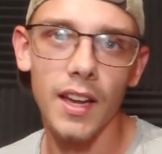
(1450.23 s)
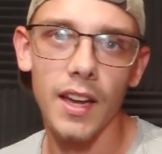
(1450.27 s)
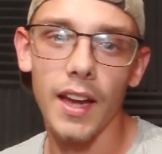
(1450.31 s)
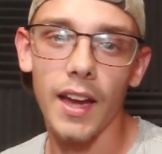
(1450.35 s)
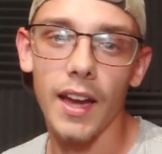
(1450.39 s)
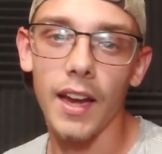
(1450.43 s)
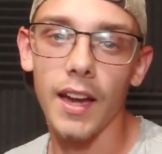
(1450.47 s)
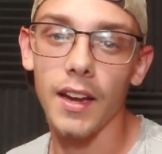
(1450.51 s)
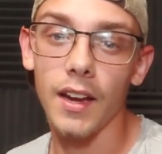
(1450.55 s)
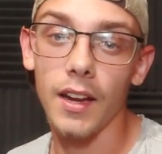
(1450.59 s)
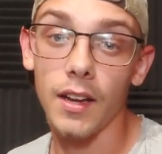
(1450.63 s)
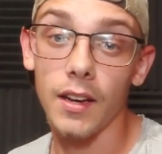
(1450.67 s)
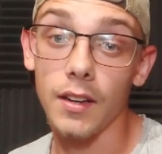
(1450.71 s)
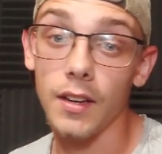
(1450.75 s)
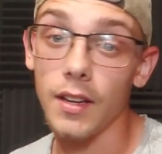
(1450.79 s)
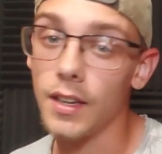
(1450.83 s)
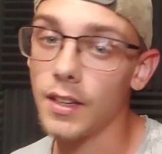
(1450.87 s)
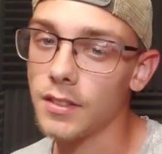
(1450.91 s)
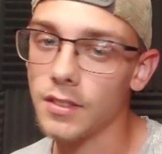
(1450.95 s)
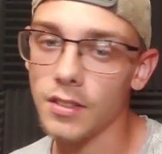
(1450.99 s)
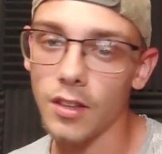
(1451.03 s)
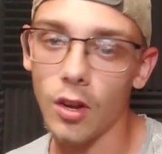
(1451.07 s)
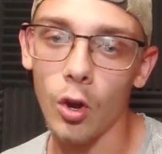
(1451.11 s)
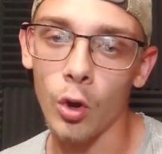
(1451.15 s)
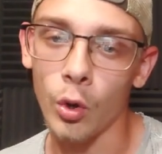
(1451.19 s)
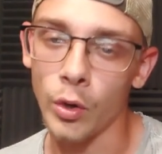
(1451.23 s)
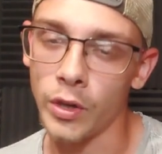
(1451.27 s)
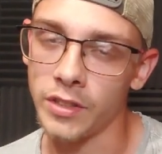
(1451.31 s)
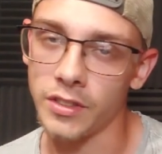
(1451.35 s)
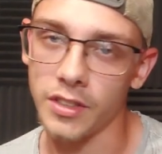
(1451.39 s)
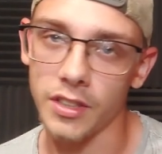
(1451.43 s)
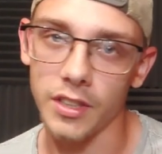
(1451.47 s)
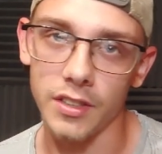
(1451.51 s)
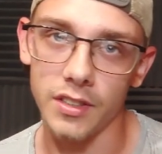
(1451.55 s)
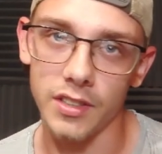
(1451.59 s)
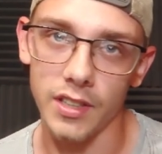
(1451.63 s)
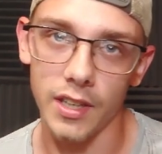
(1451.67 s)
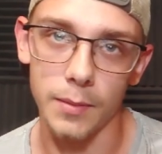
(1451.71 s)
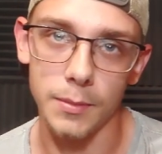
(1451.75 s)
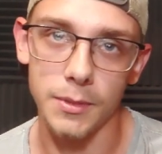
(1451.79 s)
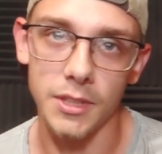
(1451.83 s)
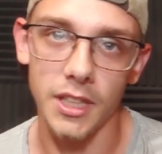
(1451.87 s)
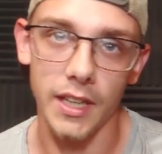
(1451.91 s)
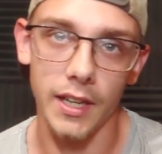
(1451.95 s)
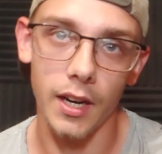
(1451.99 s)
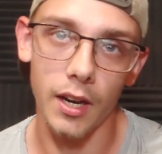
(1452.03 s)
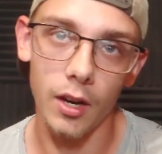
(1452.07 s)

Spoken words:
And it's always a good time. Check it